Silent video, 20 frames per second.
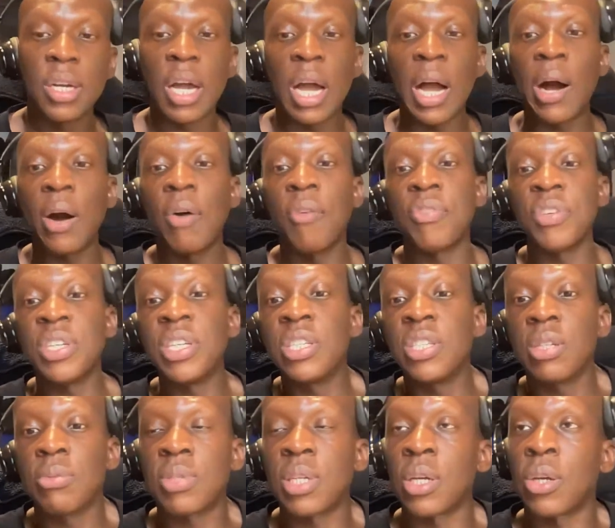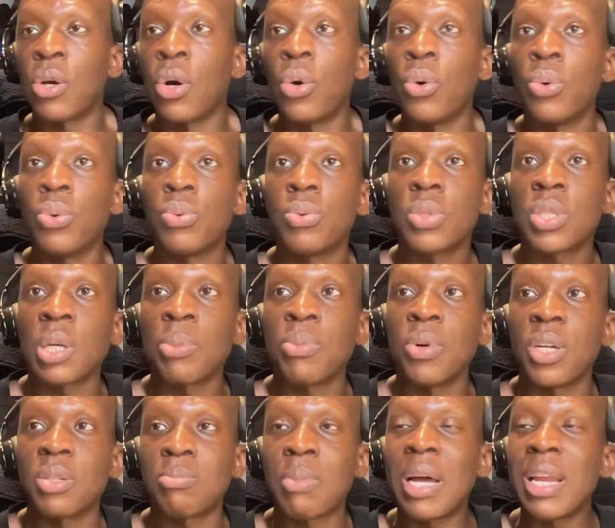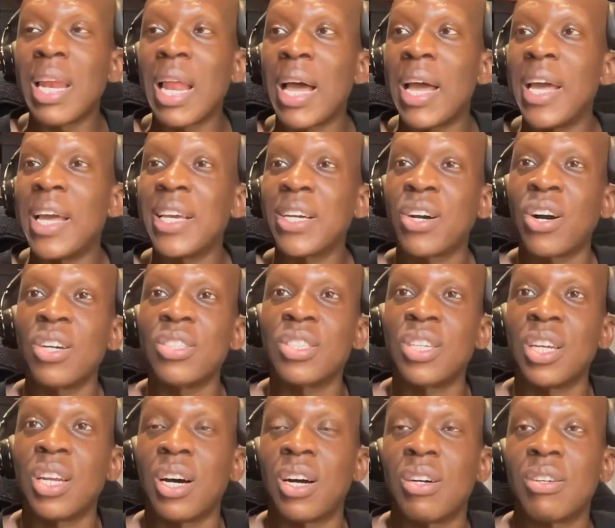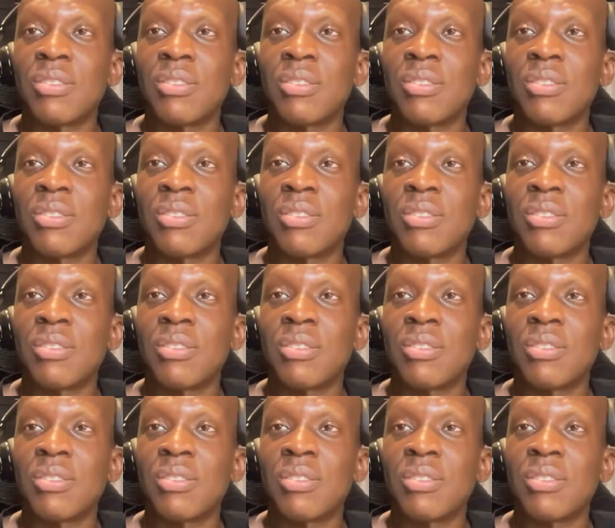out of Egypt and go somewhere else. Man, like AFCON, you know.